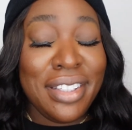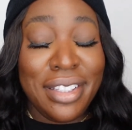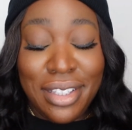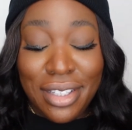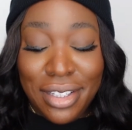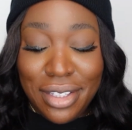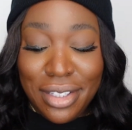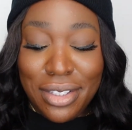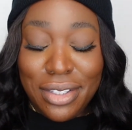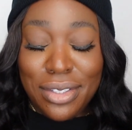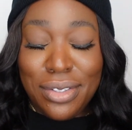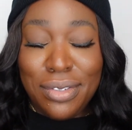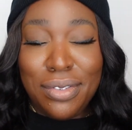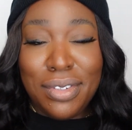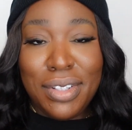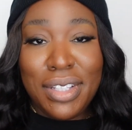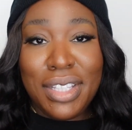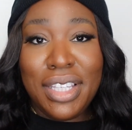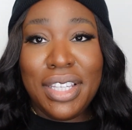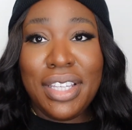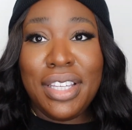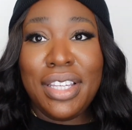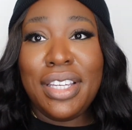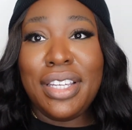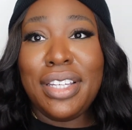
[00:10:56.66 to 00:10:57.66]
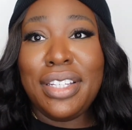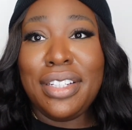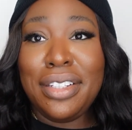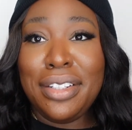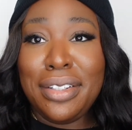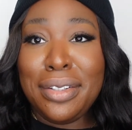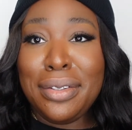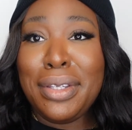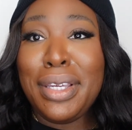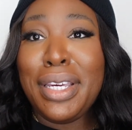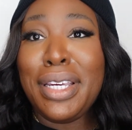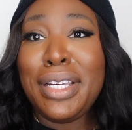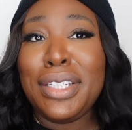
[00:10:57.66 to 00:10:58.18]
it looks really good.
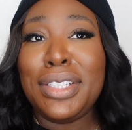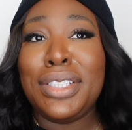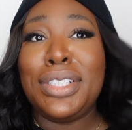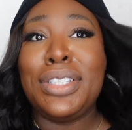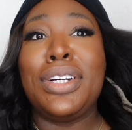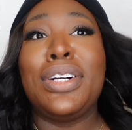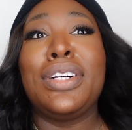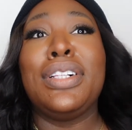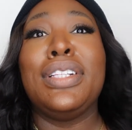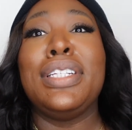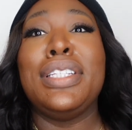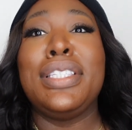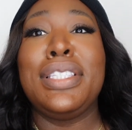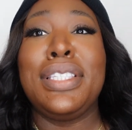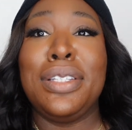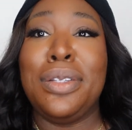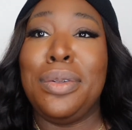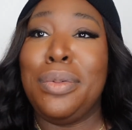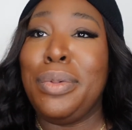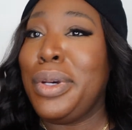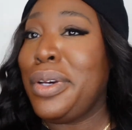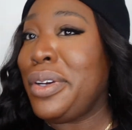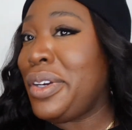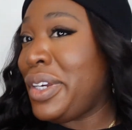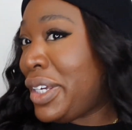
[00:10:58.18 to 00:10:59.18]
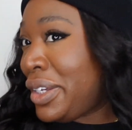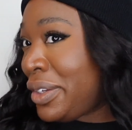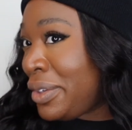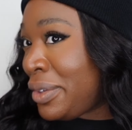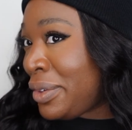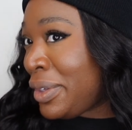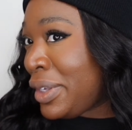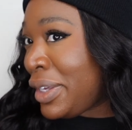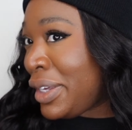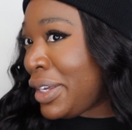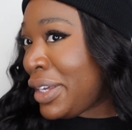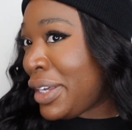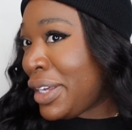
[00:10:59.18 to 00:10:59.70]
Okay, Charlotte Tilbury,
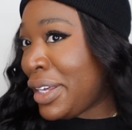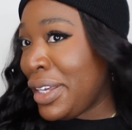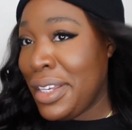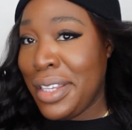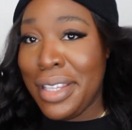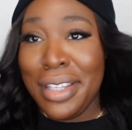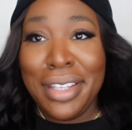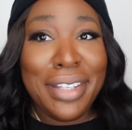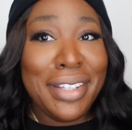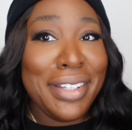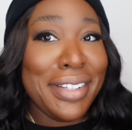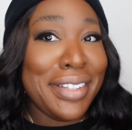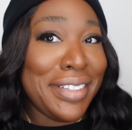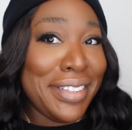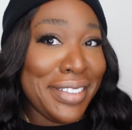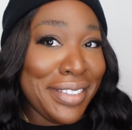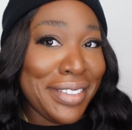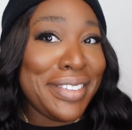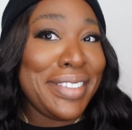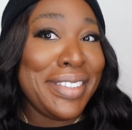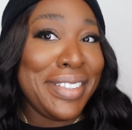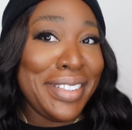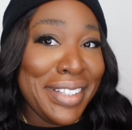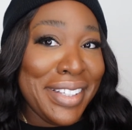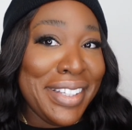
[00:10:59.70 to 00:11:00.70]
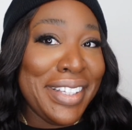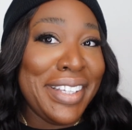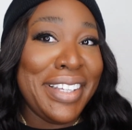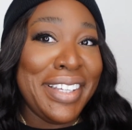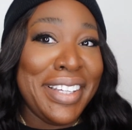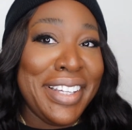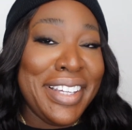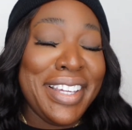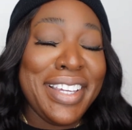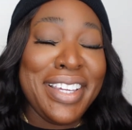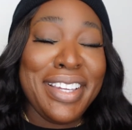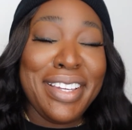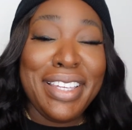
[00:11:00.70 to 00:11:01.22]
okay.
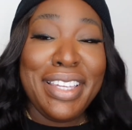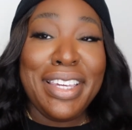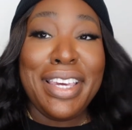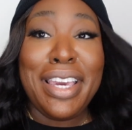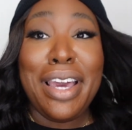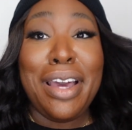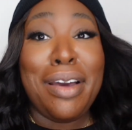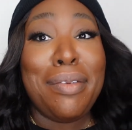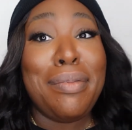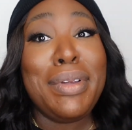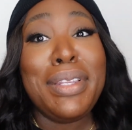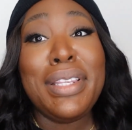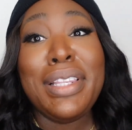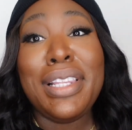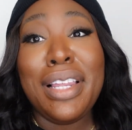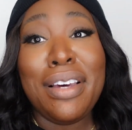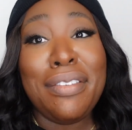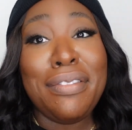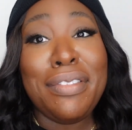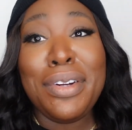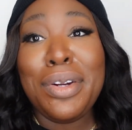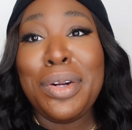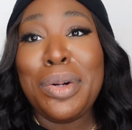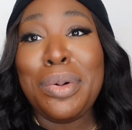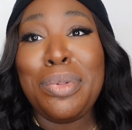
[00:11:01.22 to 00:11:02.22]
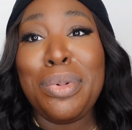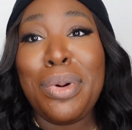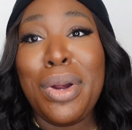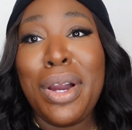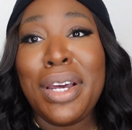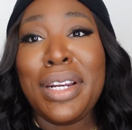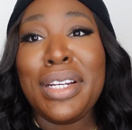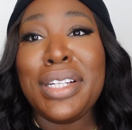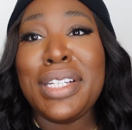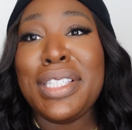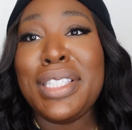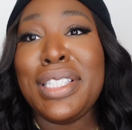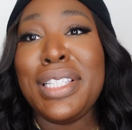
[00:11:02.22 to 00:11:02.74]
Yeah, I've been loving her
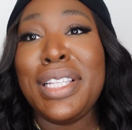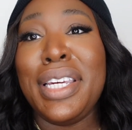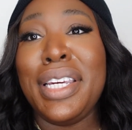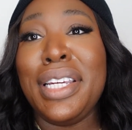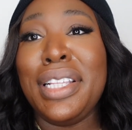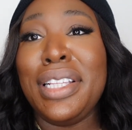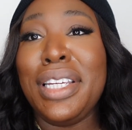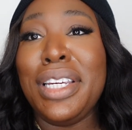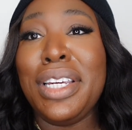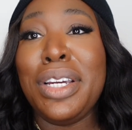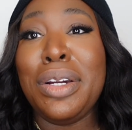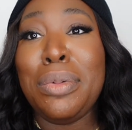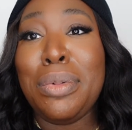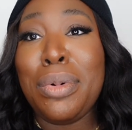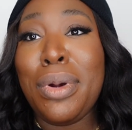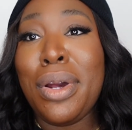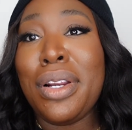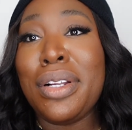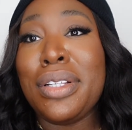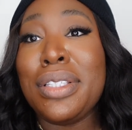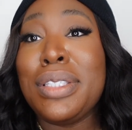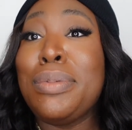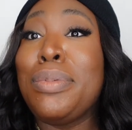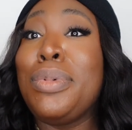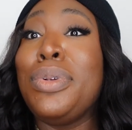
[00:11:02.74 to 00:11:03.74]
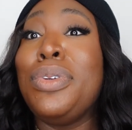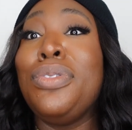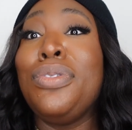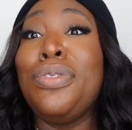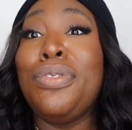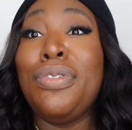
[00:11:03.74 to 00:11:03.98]
products lately. Her products have been